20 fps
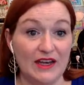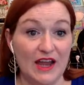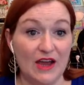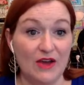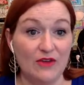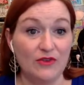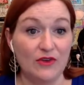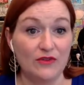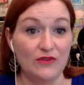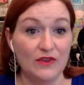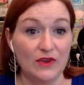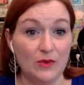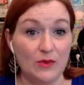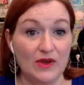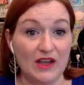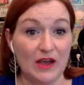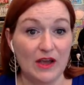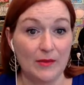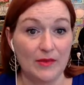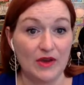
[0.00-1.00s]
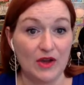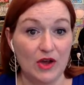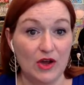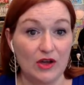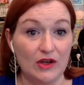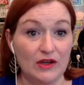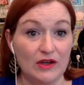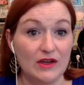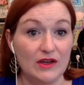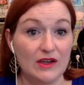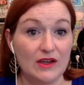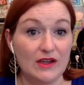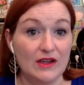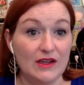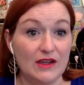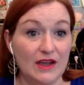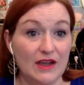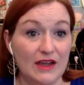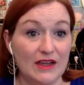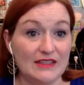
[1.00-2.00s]
Now if I feel one coming on,
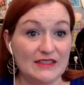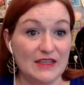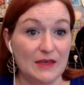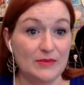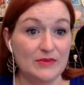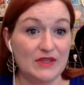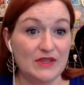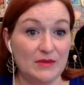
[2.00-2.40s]
I accept